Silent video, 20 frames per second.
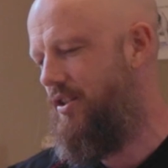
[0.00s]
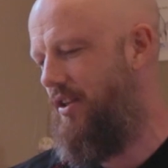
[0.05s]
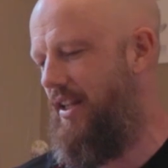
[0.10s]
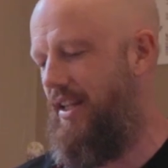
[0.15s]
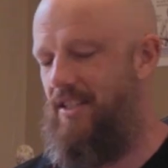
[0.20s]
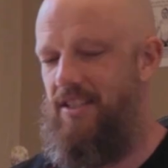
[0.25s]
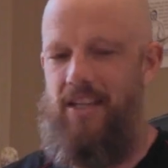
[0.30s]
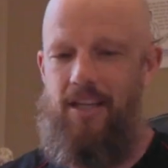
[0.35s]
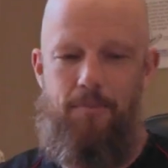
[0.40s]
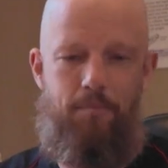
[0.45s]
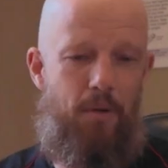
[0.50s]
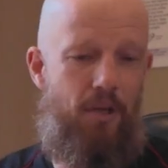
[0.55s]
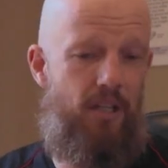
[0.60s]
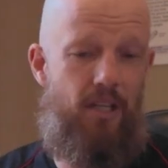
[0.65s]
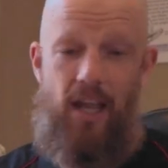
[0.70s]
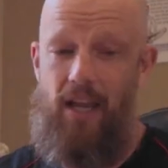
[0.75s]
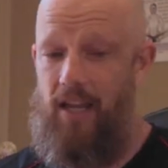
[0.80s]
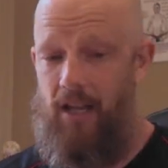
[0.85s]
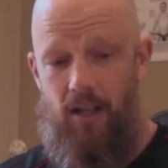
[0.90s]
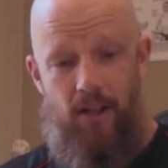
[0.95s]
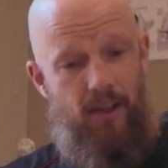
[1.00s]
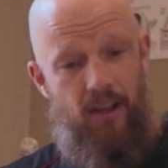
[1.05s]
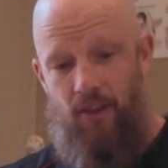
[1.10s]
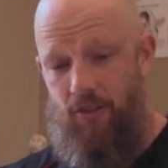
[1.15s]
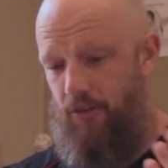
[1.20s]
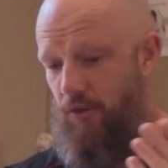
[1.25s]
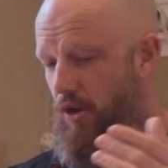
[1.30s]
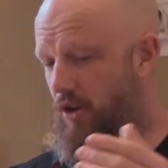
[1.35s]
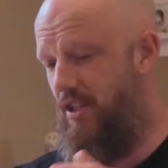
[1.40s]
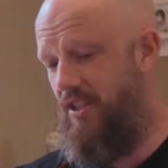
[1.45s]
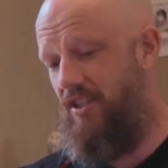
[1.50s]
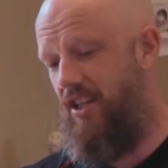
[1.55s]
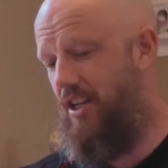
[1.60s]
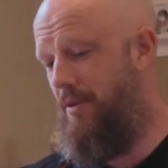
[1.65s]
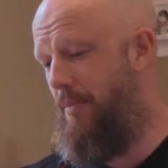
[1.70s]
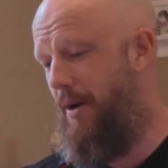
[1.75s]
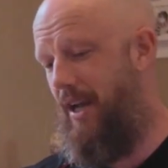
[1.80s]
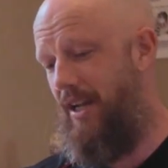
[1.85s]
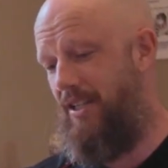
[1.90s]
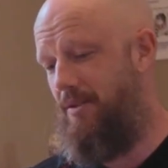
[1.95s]
So that's it. But yeah, 30 tea
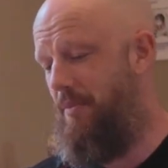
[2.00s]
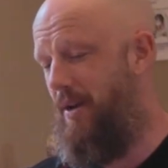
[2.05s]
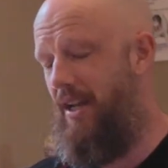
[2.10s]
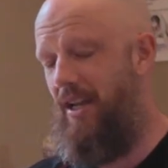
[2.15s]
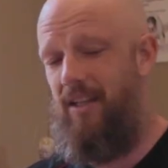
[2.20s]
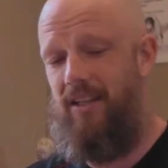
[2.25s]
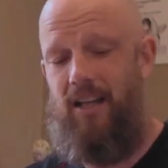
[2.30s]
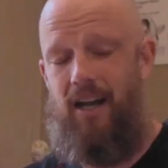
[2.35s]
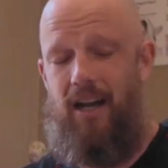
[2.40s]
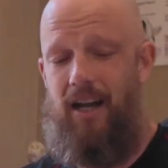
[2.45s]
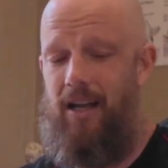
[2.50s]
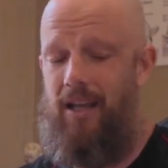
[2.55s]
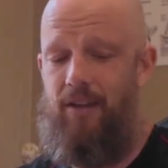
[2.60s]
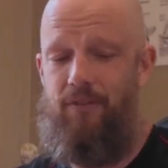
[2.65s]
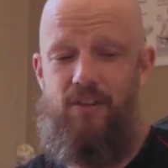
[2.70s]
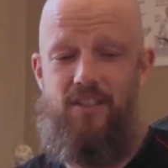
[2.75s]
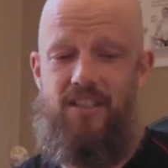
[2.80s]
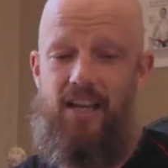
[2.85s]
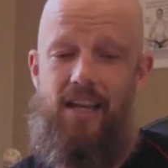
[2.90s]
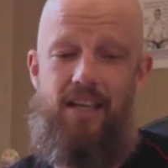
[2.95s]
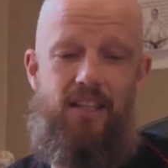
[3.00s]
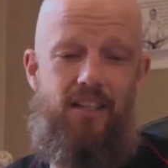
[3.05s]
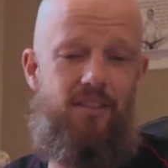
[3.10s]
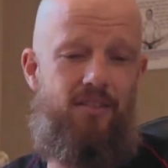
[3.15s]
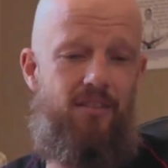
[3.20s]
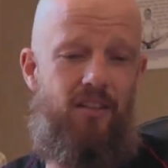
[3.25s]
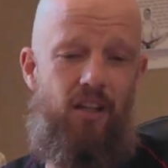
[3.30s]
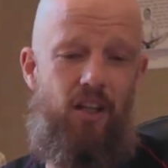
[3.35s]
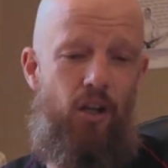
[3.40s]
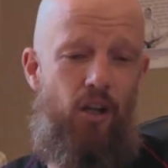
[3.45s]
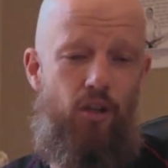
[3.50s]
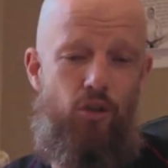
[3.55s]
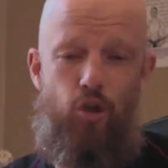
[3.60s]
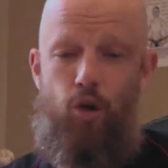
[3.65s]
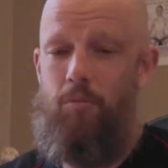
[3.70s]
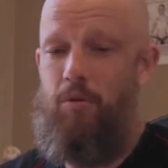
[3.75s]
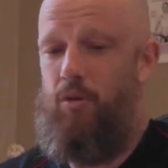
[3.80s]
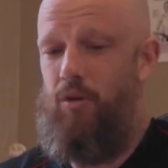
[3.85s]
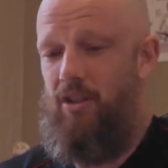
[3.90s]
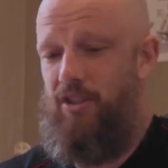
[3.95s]
bags, man. If you're taking,
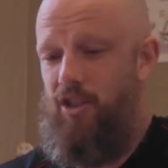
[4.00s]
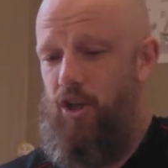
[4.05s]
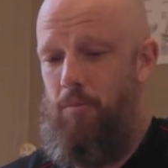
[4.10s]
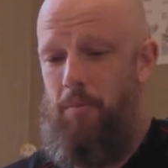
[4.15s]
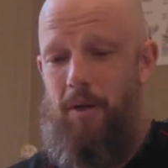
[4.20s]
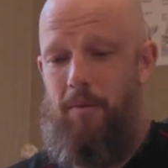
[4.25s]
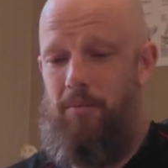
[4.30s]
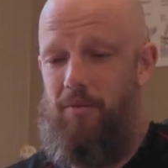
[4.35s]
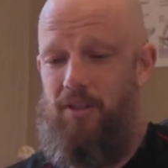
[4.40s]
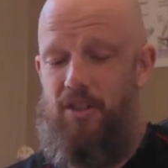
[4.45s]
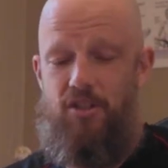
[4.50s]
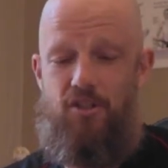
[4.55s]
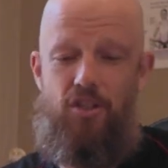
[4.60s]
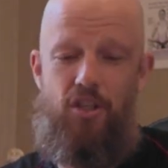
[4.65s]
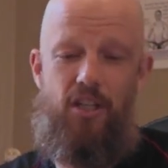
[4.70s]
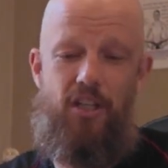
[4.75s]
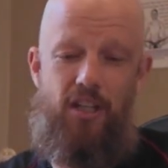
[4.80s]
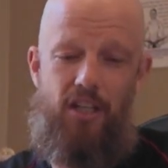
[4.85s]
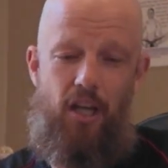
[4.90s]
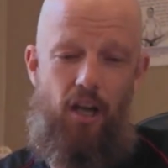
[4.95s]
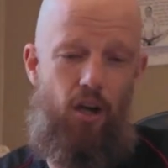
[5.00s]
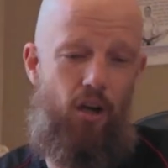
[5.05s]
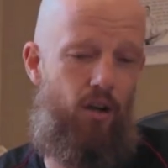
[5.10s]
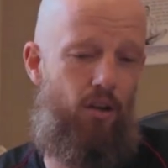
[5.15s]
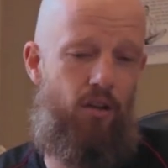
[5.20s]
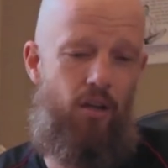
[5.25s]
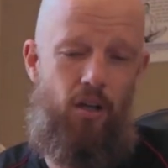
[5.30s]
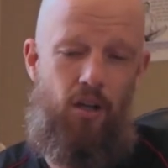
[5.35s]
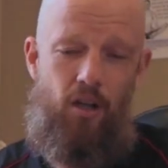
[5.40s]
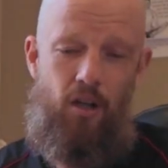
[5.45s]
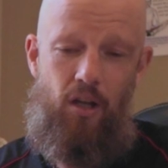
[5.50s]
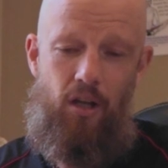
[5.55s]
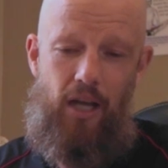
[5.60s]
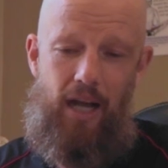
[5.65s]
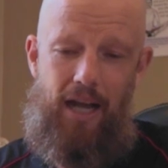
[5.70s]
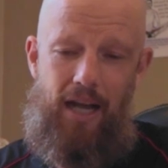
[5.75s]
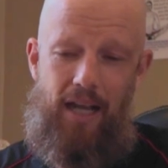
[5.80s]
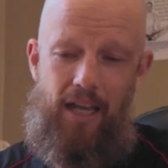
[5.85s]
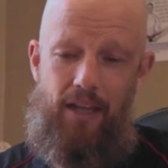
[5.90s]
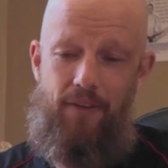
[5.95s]
normally what I tell people is you're going to go,
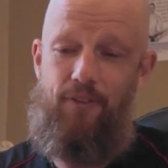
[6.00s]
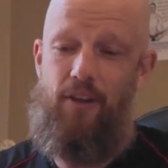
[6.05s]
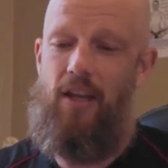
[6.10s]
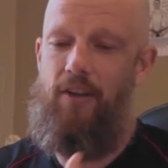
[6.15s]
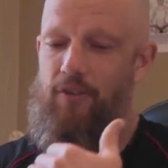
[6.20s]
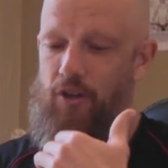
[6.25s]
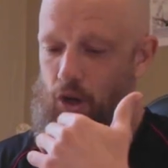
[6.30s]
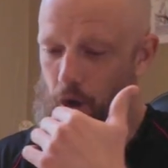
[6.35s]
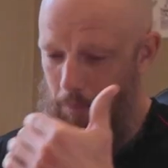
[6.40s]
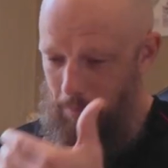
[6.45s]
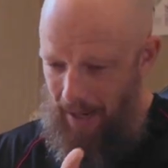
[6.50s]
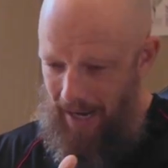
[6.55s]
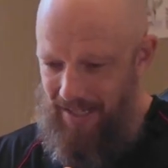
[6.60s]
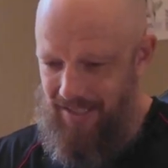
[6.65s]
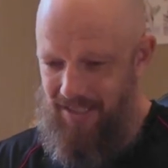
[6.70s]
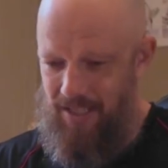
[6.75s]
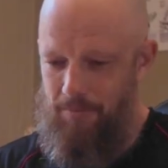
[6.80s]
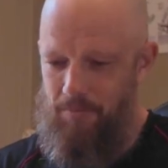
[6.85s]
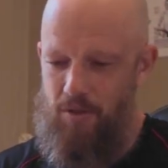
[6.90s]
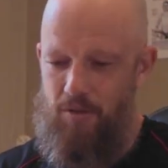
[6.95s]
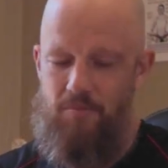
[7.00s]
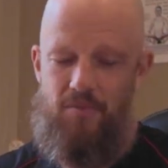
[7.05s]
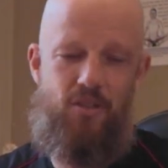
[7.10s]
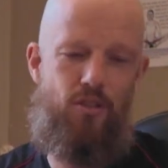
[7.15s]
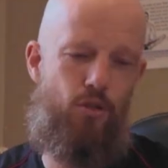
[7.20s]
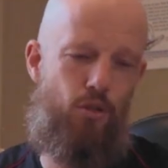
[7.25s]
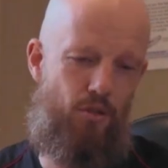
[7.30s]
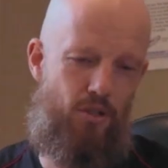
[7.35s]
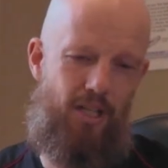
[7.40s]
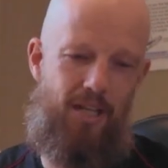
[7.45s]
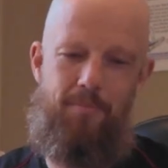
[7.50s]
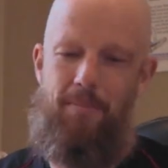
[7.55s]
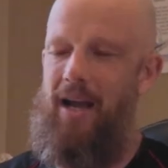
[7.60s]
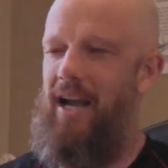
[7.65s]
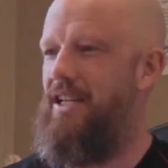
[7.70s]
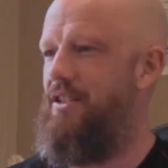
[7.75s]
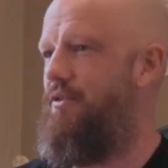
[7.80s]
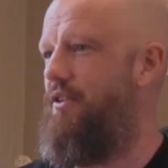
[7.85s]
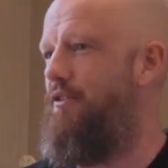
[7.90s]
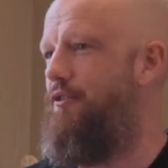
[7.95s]
if you've got bad symptoms, 2 tea
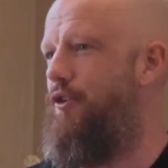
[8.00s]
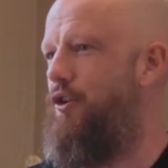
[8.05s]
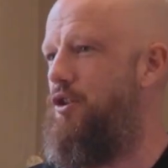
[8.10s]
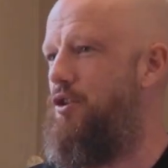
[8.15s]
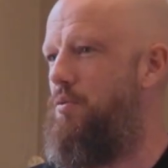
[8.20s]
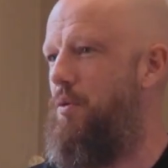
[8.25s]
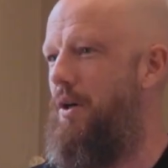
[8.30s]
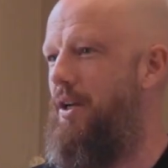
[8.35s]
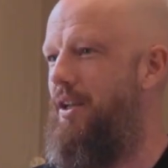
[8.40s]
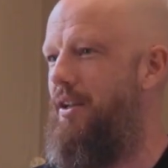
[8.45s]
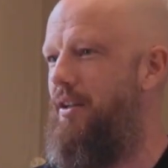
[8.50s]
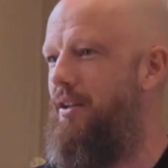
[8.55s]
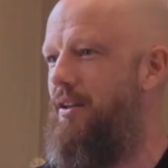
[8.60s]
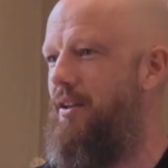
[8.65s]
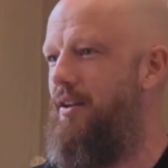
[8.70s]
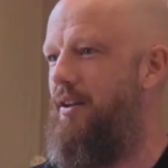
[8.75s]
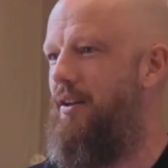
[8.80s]
bags for the first week,